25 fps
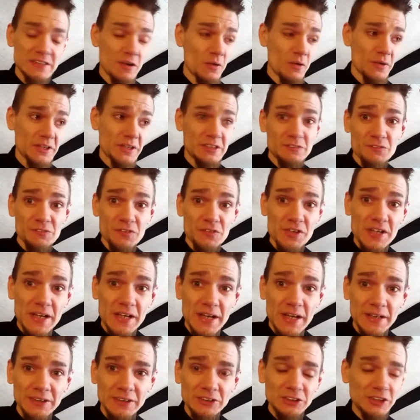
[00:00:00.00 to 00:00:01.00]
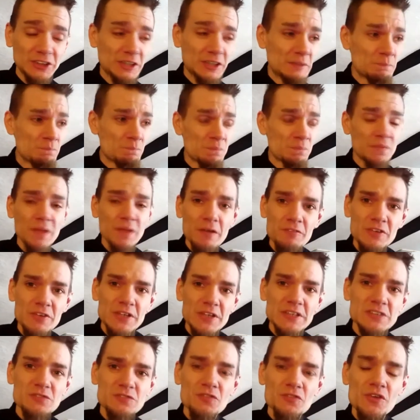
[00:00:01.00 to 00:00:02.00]
oh, it's free energy. Nothing
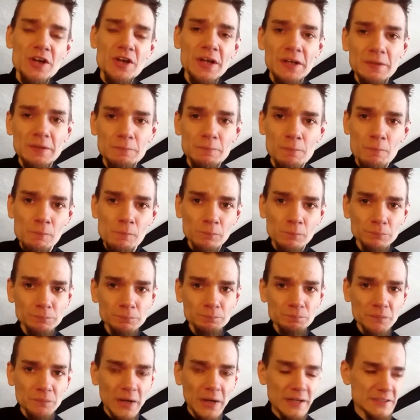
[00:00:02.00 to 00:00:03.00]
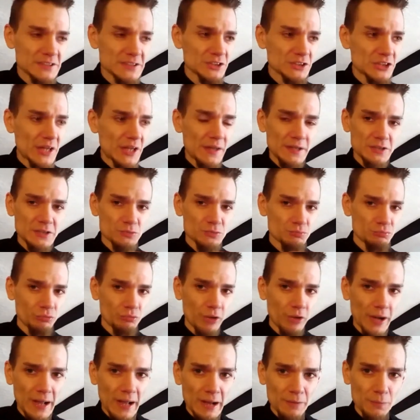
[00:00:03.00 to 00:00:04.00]
is free. Let's just get this
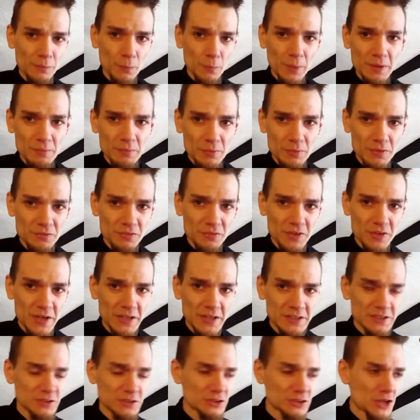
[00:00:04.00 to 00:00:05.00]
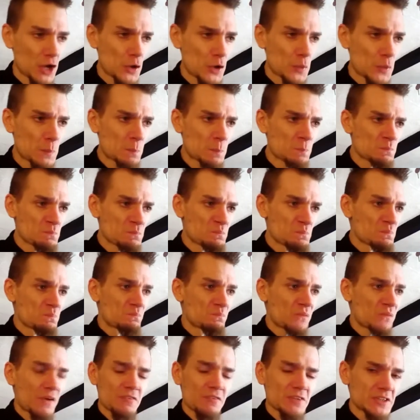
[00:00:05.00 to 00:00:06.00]
right out of the way with first. So,
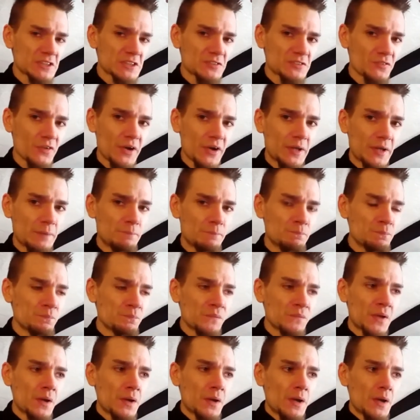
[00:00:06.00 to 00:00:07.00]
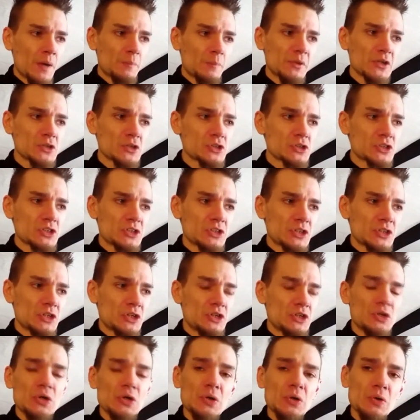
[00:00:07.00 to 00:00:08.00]
nothing is free, because
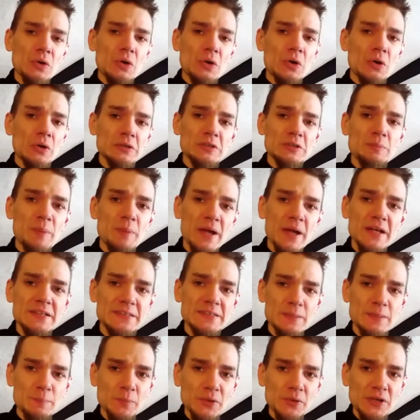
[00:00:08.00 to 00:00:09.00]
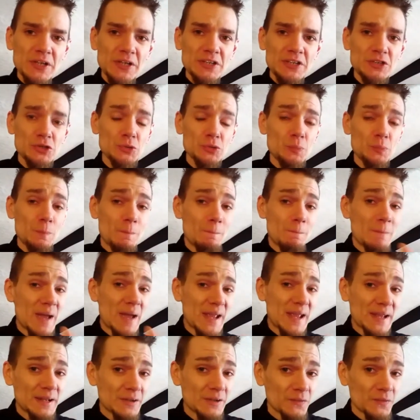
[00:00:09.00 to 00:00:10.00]
you've got to pay somebody to
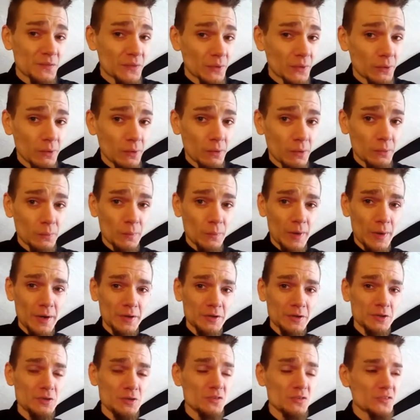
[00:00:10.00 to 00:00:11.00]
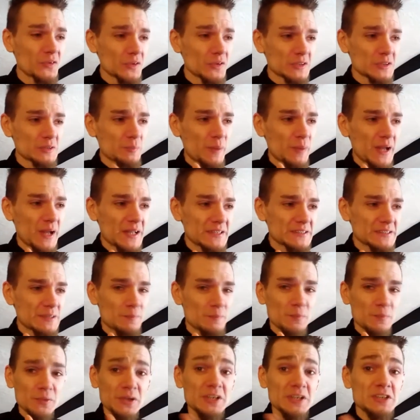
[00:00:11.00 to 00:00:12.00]
make the clockwork. You've got to pay
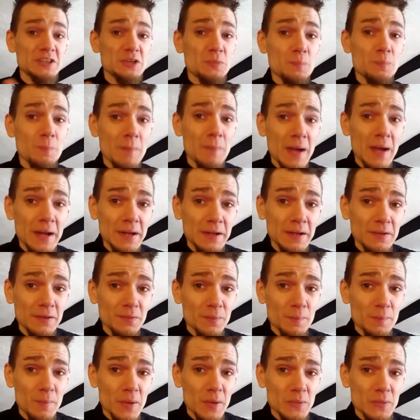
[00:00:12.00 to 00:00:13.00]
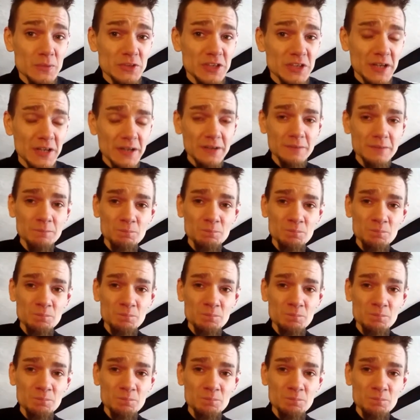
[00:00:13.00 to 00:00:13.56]
somebody to make the motor.